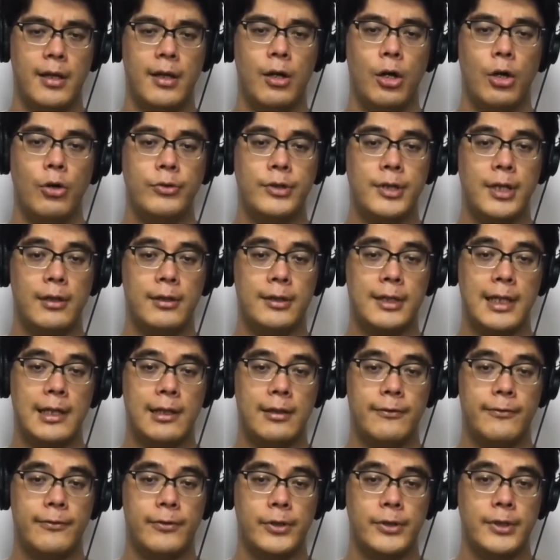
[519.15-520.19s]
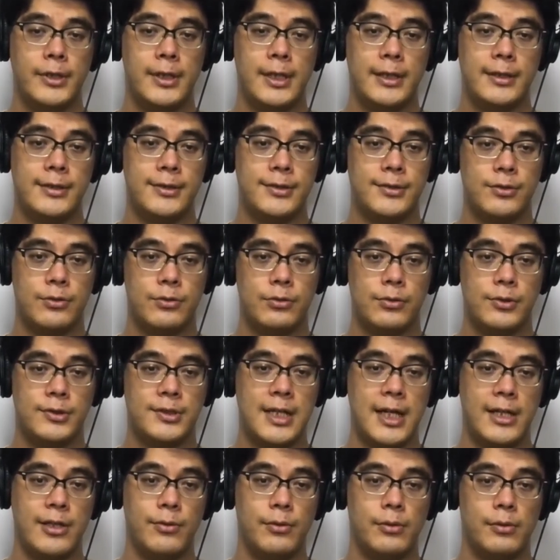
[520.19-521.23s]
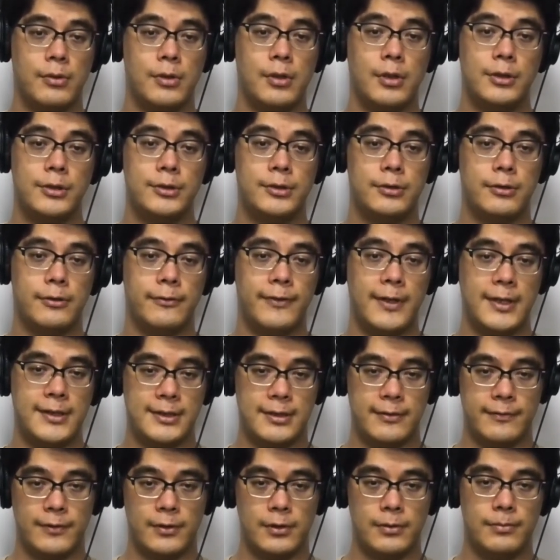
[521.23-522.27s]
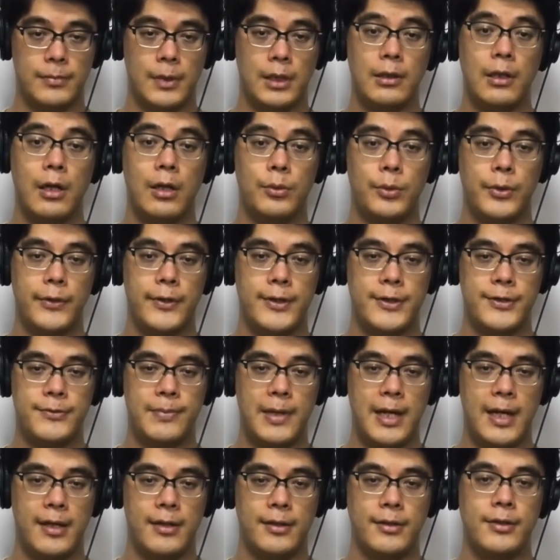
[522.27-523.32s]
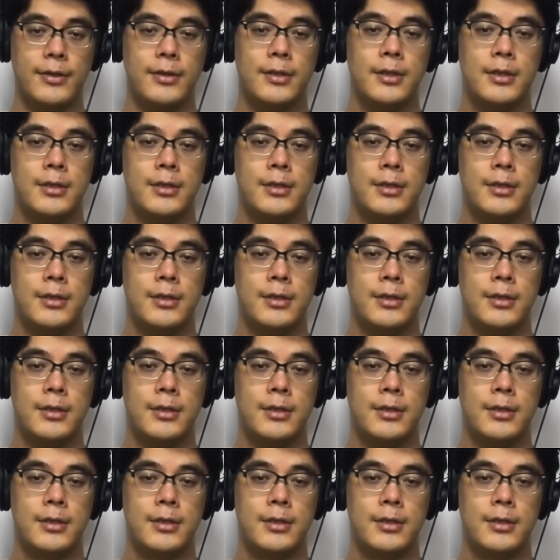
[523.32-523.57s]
Hotel California at the school's annual cultural festival, along with his band.